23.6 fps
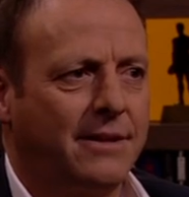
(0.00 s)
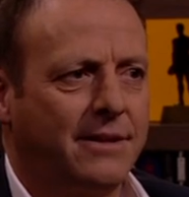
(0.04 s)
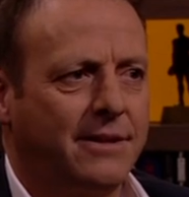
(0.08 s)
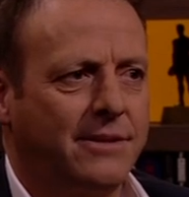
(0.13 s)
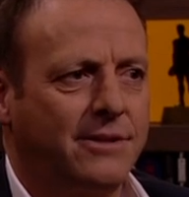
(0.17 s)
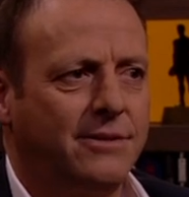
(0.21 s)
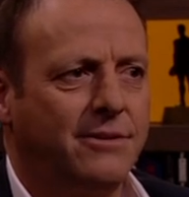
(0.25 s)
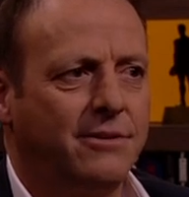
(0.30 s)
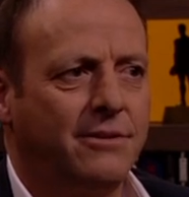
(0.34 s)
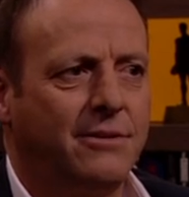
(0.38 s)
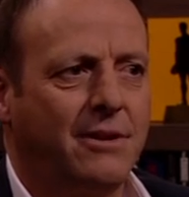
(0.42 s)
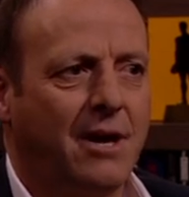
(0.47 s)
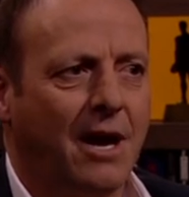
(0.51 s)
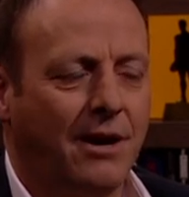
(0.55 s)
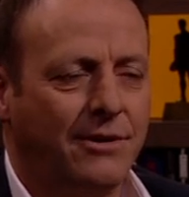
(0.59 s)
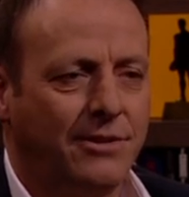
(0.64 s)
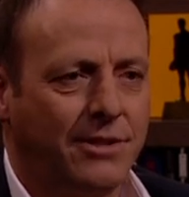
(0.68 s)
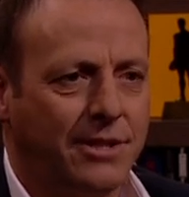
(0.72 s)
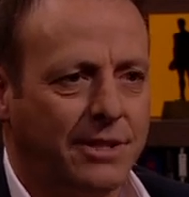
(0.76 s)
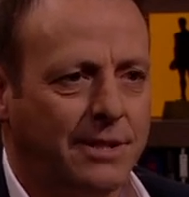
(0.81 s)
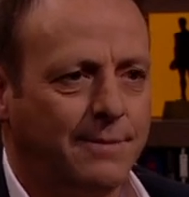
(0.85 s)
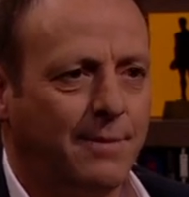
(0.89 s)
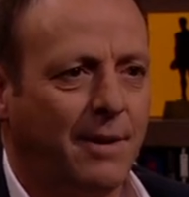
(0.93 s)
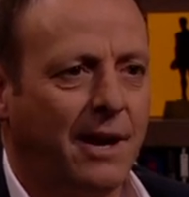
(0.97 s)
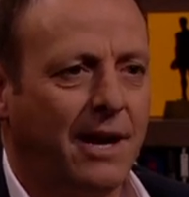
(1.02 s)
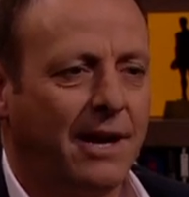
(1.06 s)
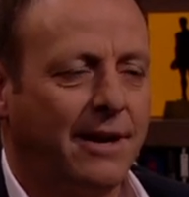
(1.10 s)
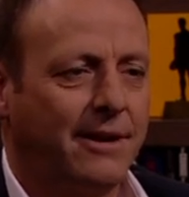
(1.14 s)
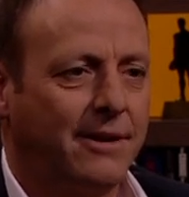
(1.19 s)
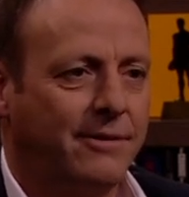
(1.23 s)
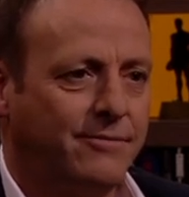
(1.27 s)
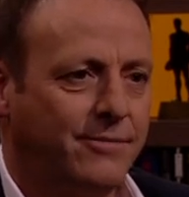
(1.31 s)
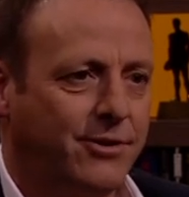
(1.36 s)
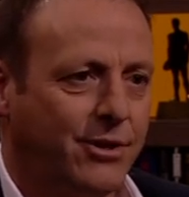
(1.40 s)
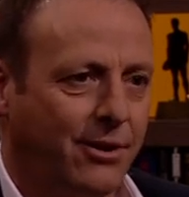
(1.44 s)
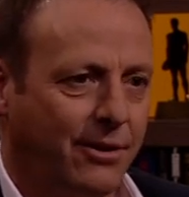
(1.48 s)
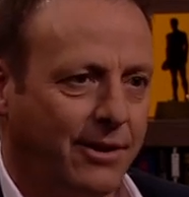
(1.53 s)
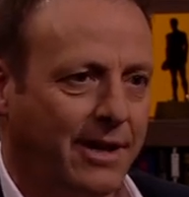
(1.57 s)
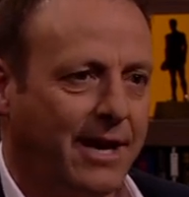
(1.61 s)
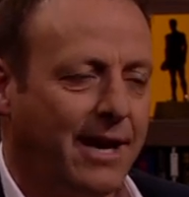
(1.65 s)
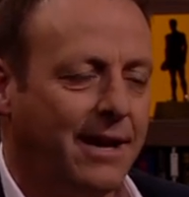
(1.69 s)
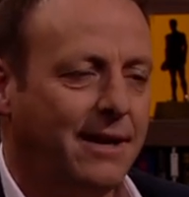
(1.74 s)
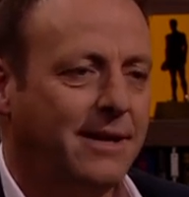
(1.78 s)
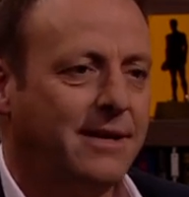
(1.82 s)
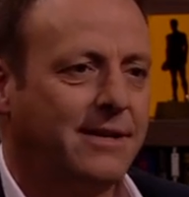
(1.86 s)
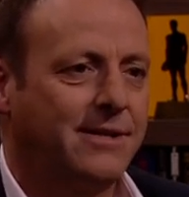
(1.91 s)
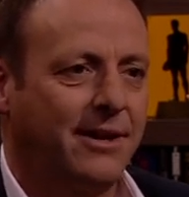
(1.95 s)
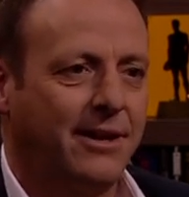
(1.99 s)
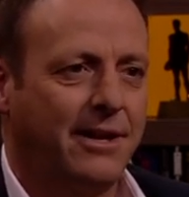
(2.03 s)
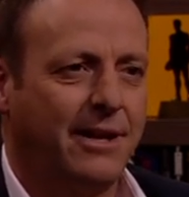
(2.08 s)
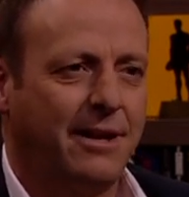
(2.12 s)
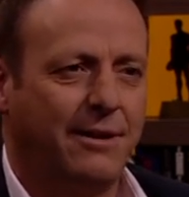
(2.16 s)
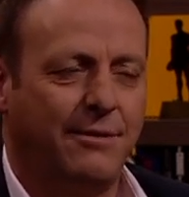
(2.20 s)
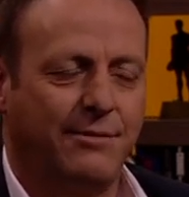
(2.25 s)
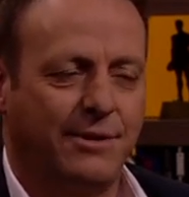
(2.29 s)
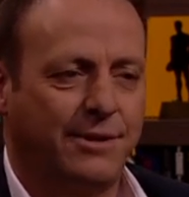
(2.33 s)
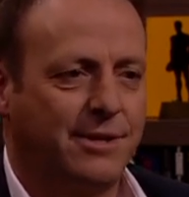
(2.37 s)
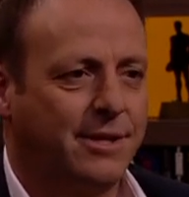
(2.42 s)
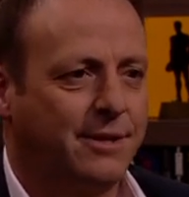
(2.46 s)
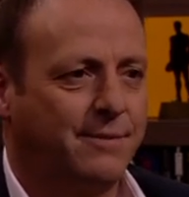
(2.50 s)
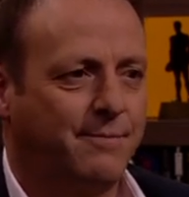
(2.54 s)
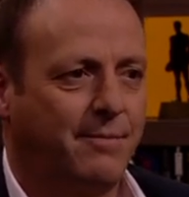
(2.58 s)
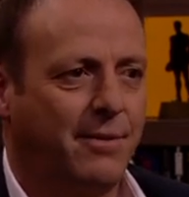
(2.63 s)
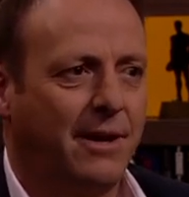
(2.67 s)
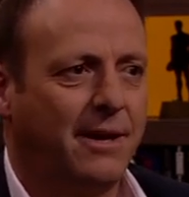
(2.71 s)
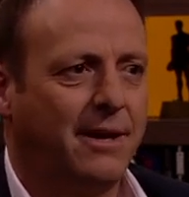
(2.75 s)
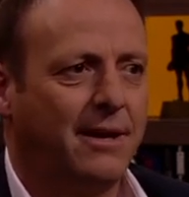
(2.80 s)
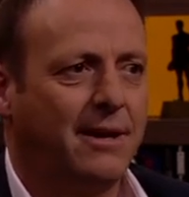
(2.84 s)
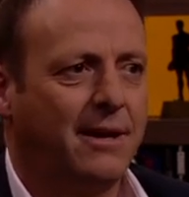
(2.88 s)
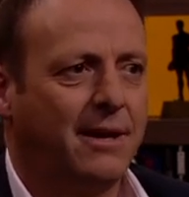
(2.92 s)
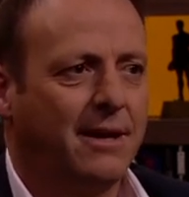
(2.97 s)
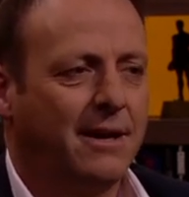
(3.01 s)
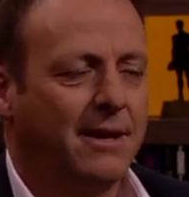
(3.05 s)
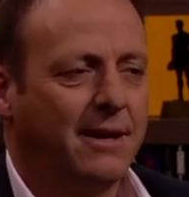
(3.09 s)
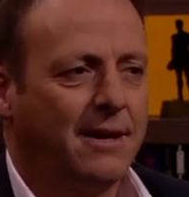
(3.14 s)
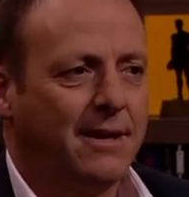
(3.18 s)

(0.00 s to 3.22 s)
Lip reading: under 2 coaches. Played under John Kennedy Senior, who was just brilliant.